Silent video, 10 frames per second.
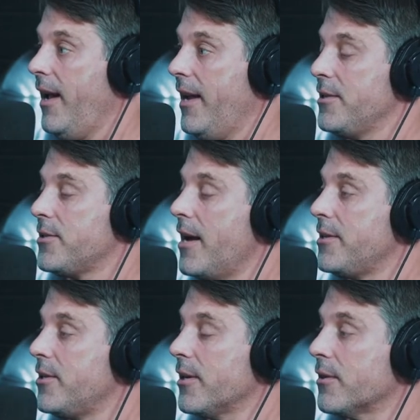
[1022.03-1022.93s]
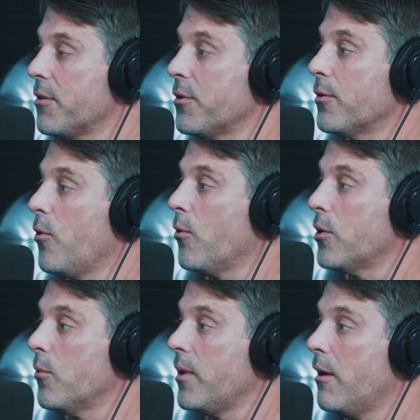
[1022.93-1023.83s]
And it's not until like the third
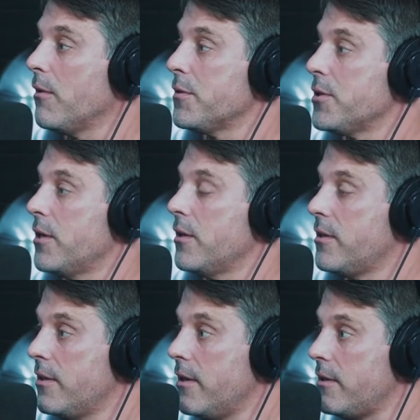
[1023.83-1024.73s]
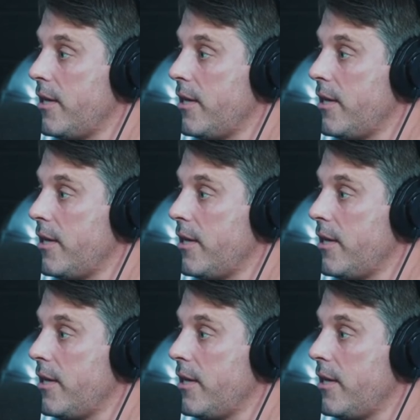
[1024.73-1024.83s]
quarter when all of a sudden the, the